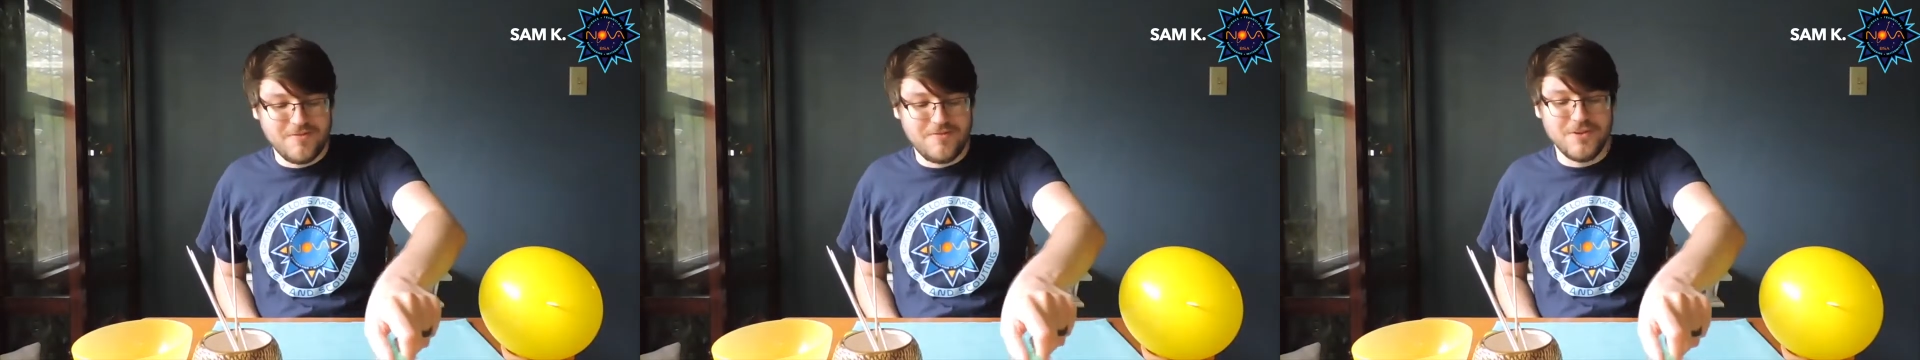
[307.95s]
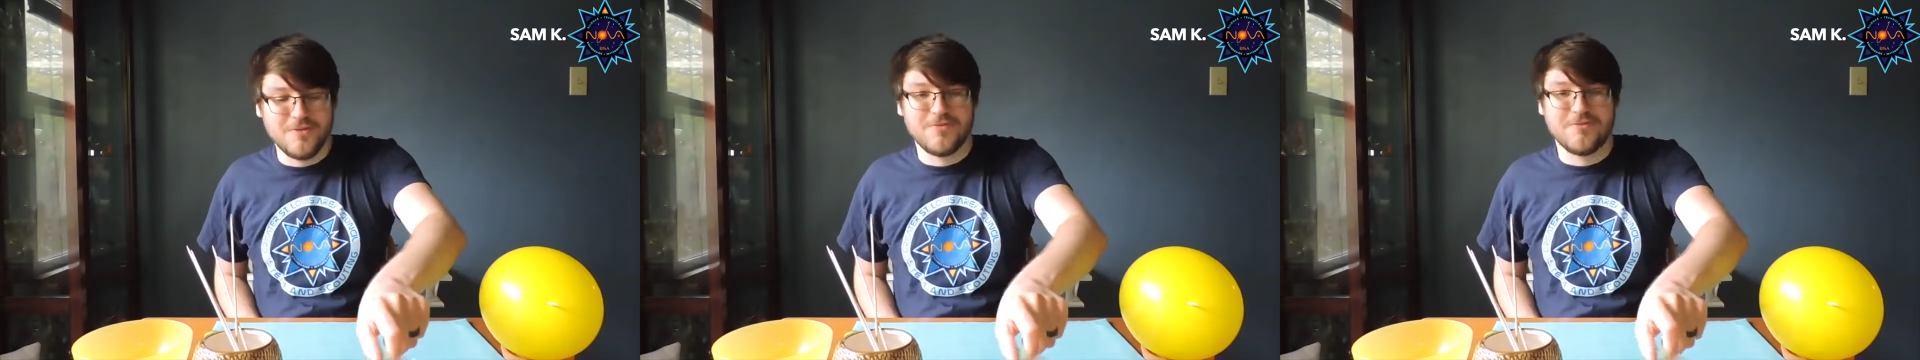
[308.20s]

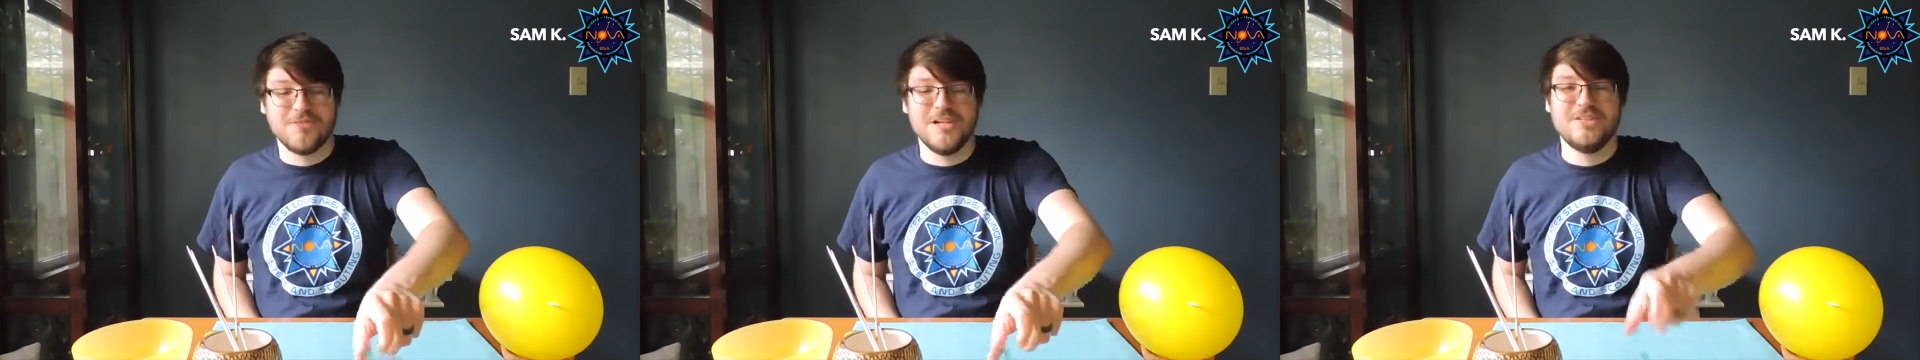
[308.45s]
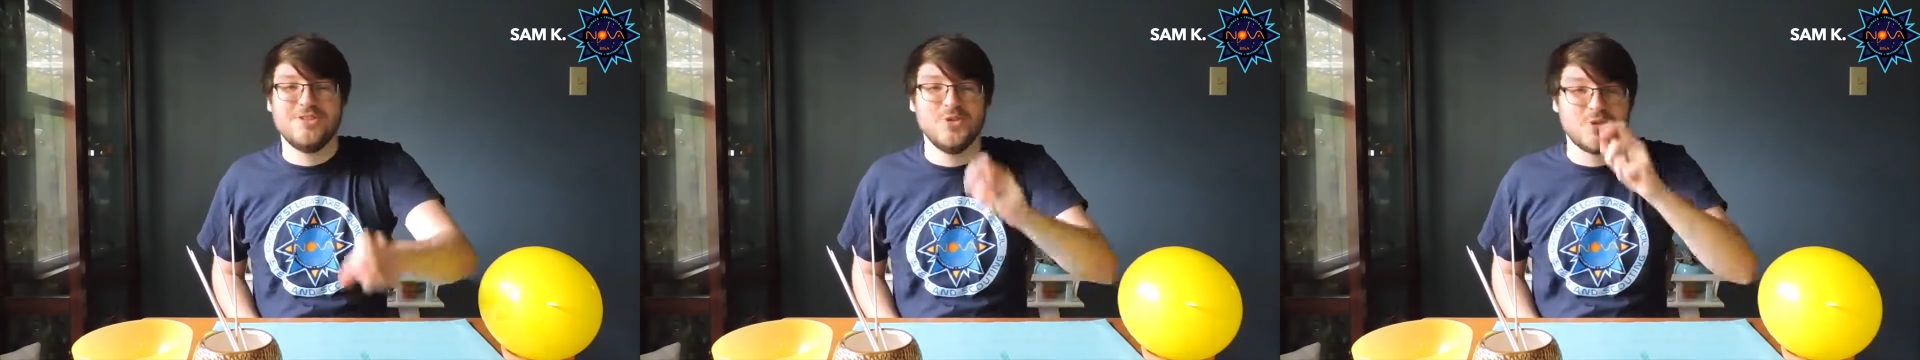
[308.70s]
Feel free
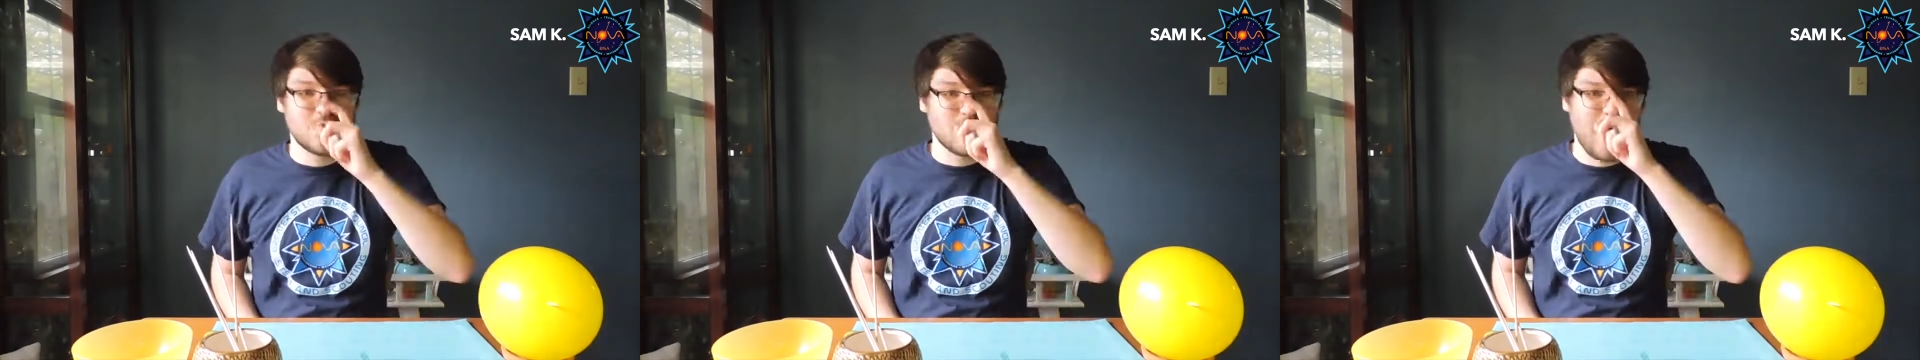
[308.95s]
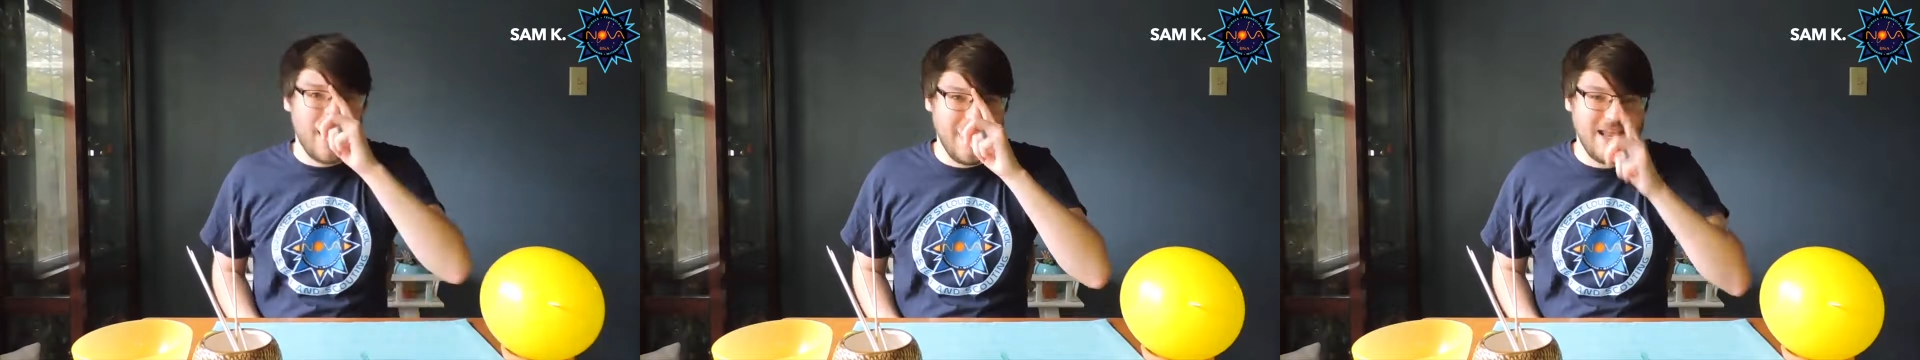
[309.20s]
to
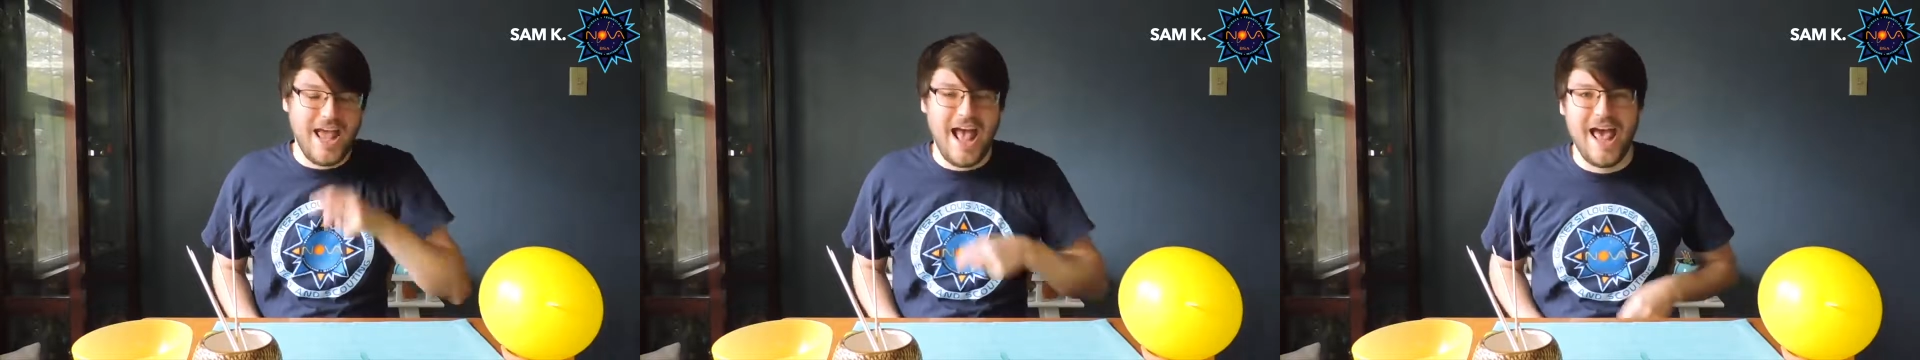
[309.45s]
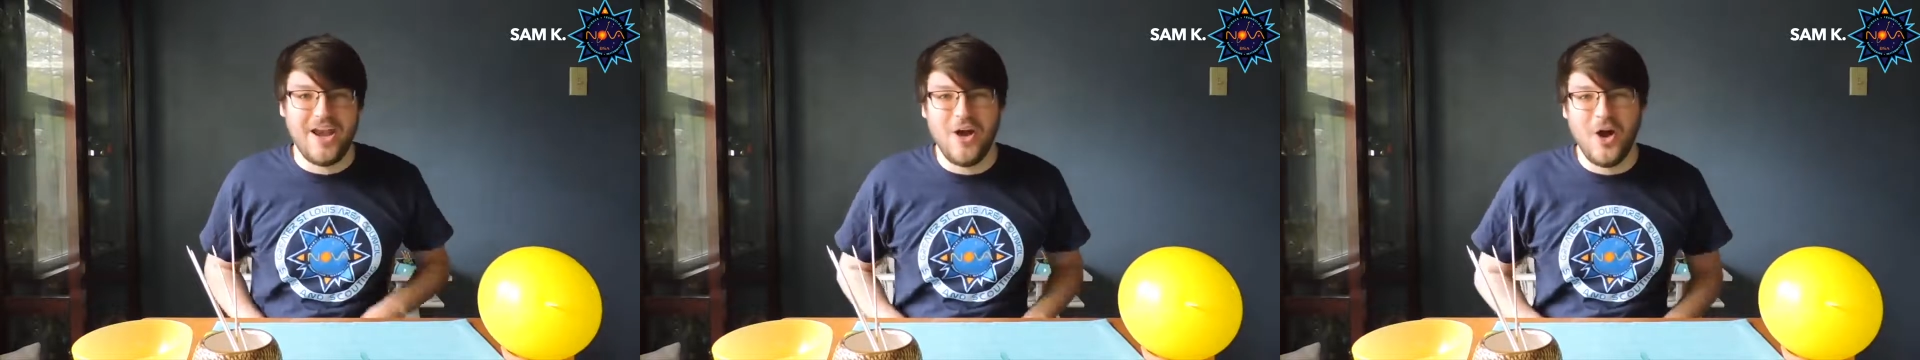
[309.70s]
try it
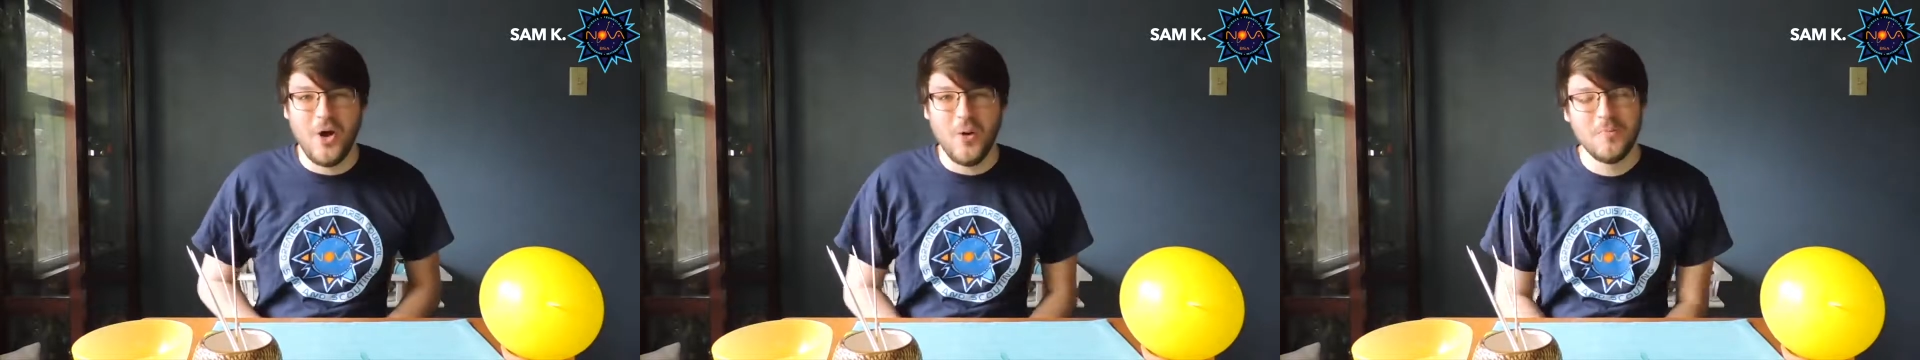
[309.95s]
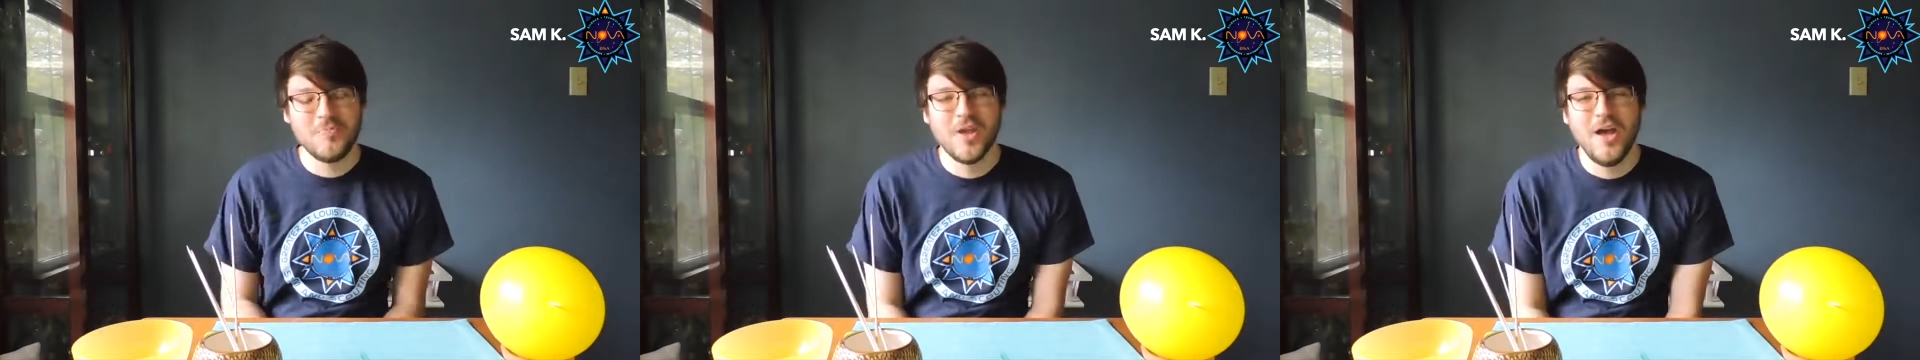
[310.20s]
at home.